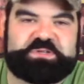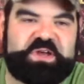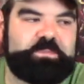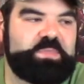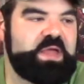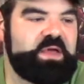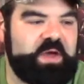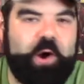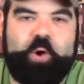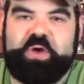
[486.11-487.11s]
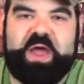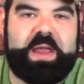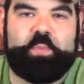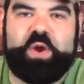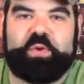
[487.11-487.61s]
up, the whole
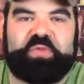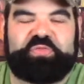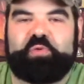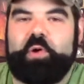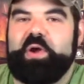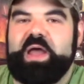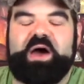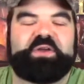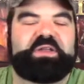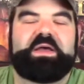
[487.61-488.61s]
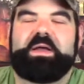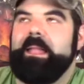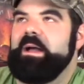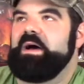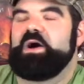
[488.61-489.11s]
game we were throwing out
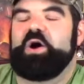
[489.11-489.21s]
uh,